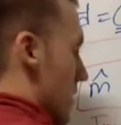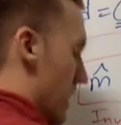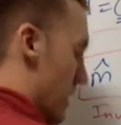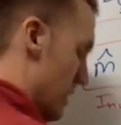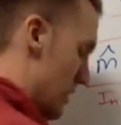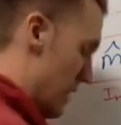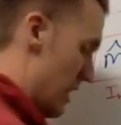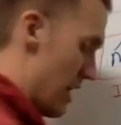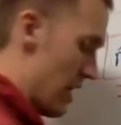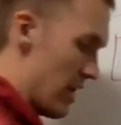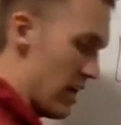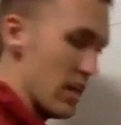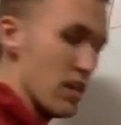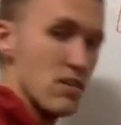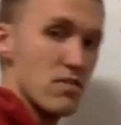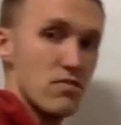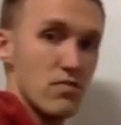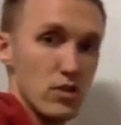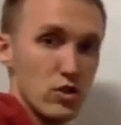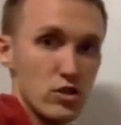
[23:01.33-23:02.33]
is the
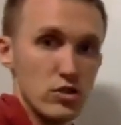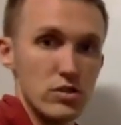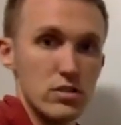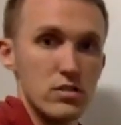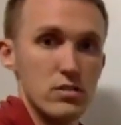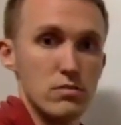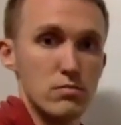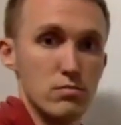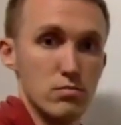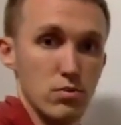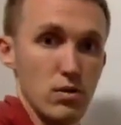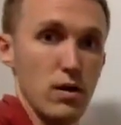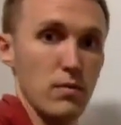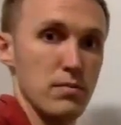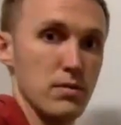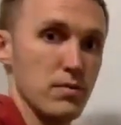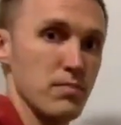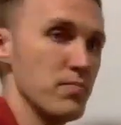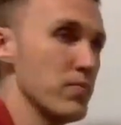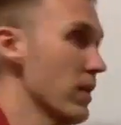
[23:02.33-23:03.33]
inverse
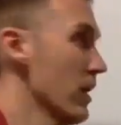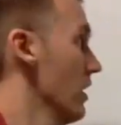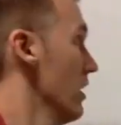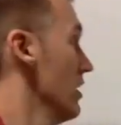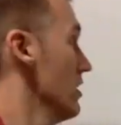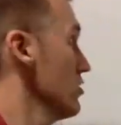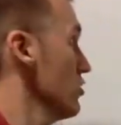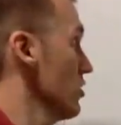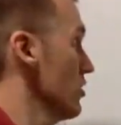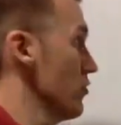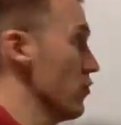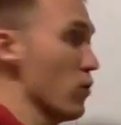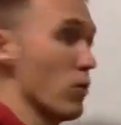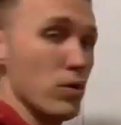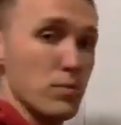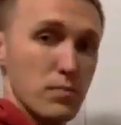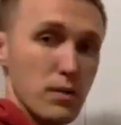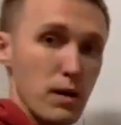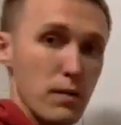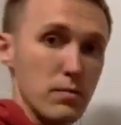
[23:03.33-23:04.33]
problem. So the
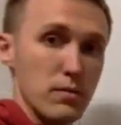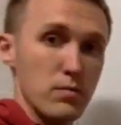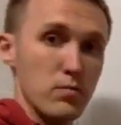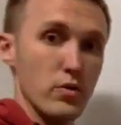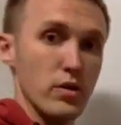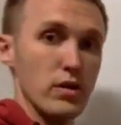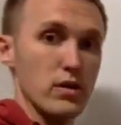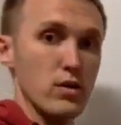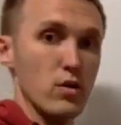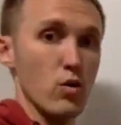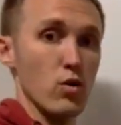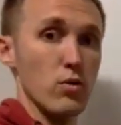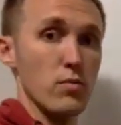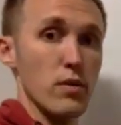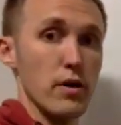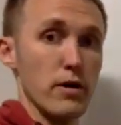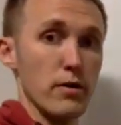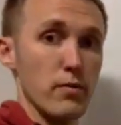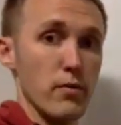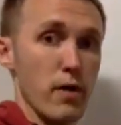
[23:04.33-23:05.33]
forward problem, we know the
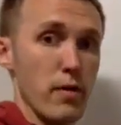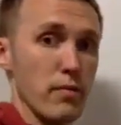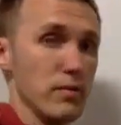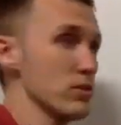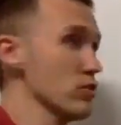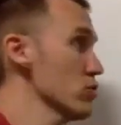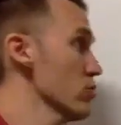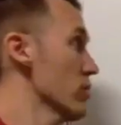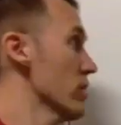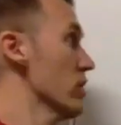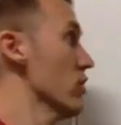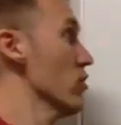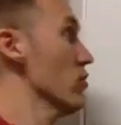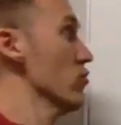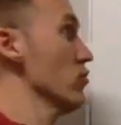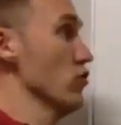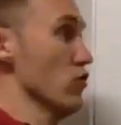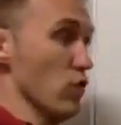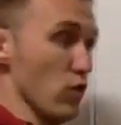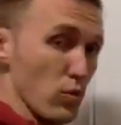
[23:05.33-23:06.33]
model parameters. We go
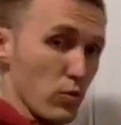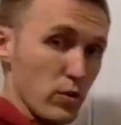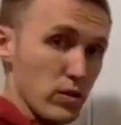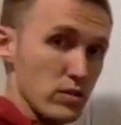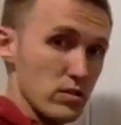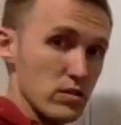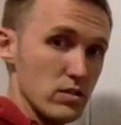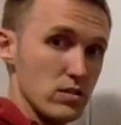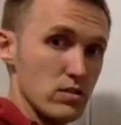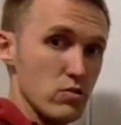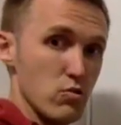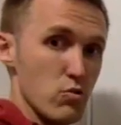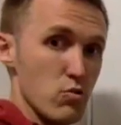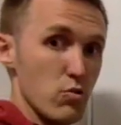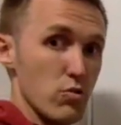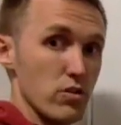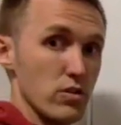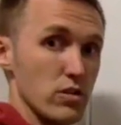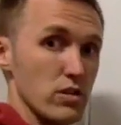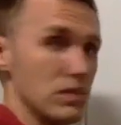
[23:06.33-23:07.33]
forward
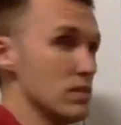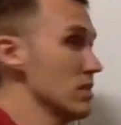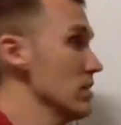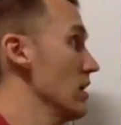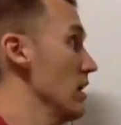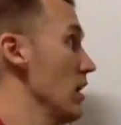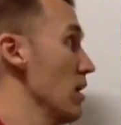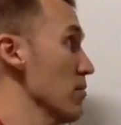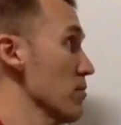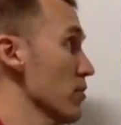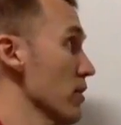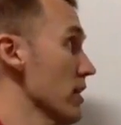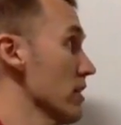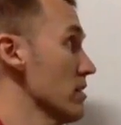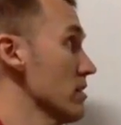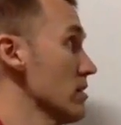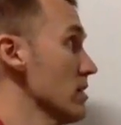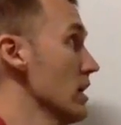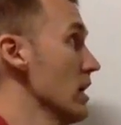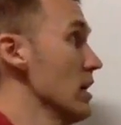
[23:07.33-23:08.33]
through the
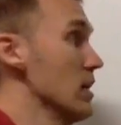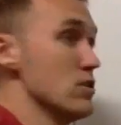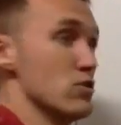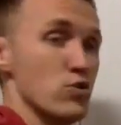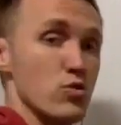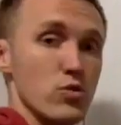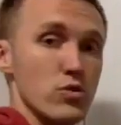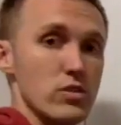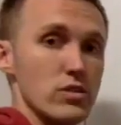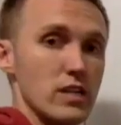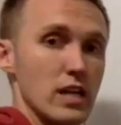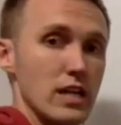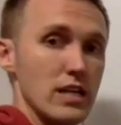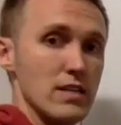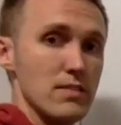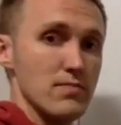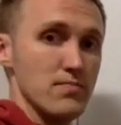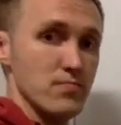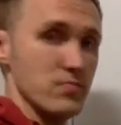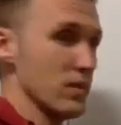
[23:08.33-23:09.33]
operator to the
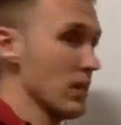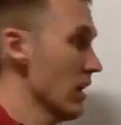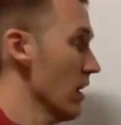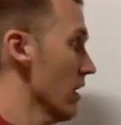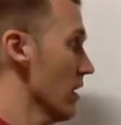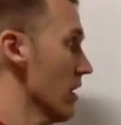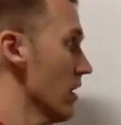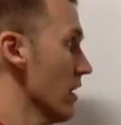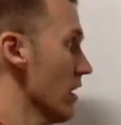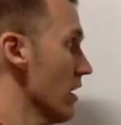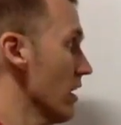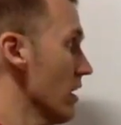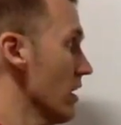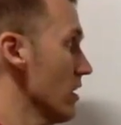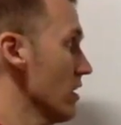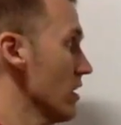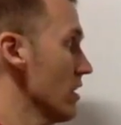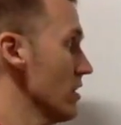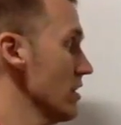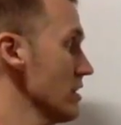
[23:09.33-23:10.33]
data.
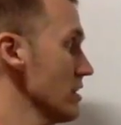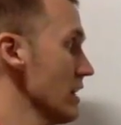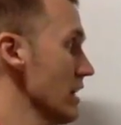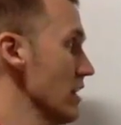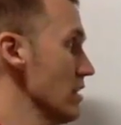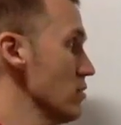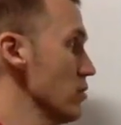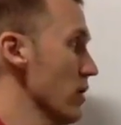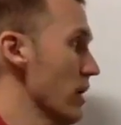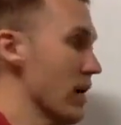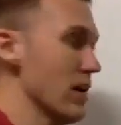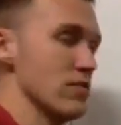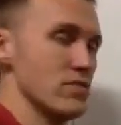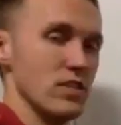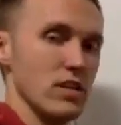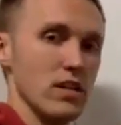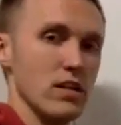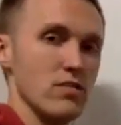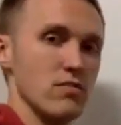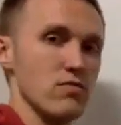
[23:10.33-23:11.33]
And in this case, we have
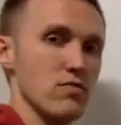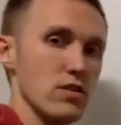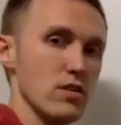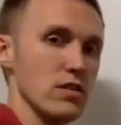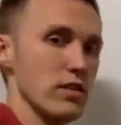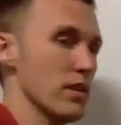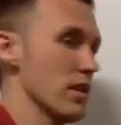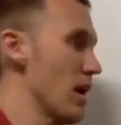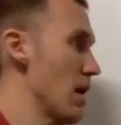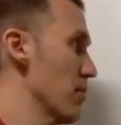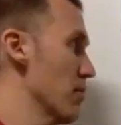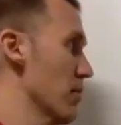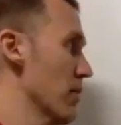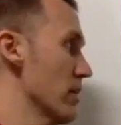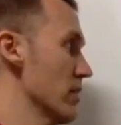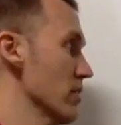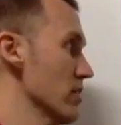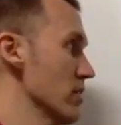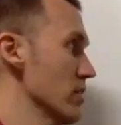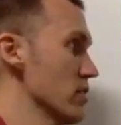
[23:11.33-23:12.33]
to invert the
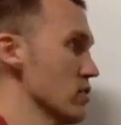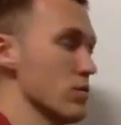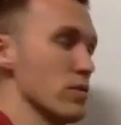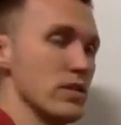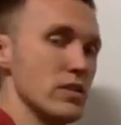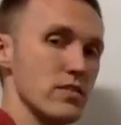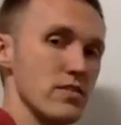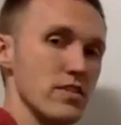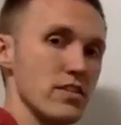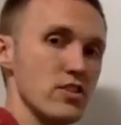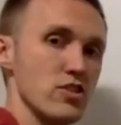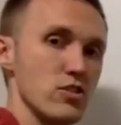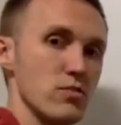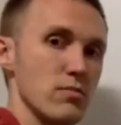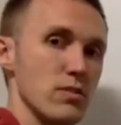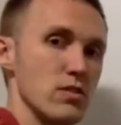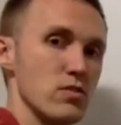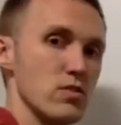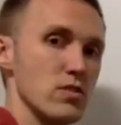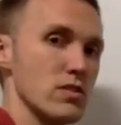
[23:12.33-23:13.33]
operator, this Green's function
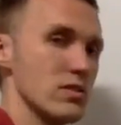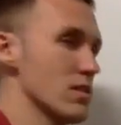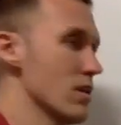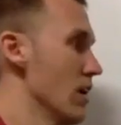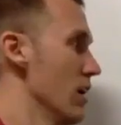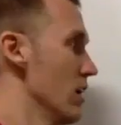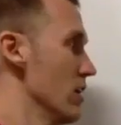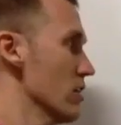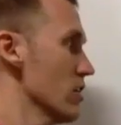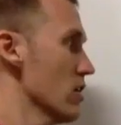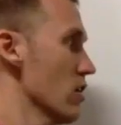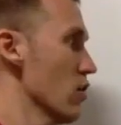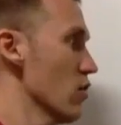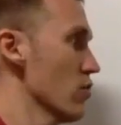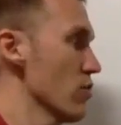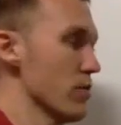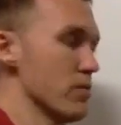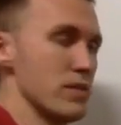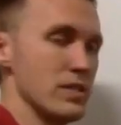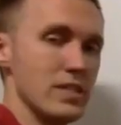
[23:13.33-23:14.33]
matrix, to go
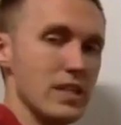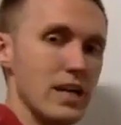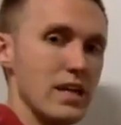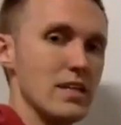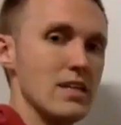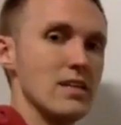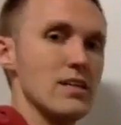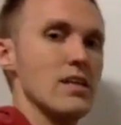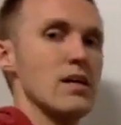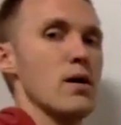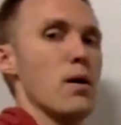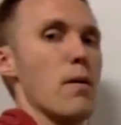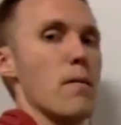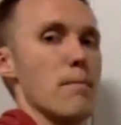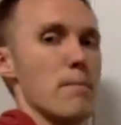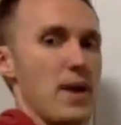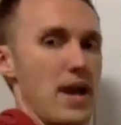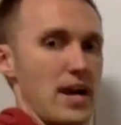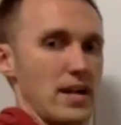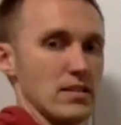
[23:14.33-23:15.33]
from the data
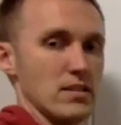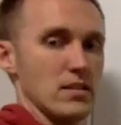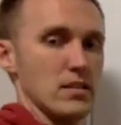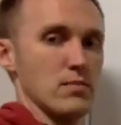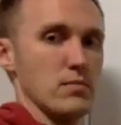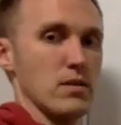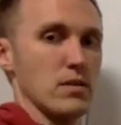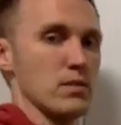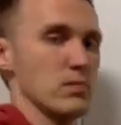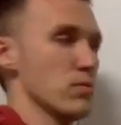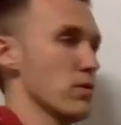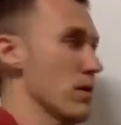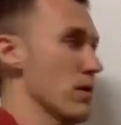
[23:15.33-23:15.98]
back to the model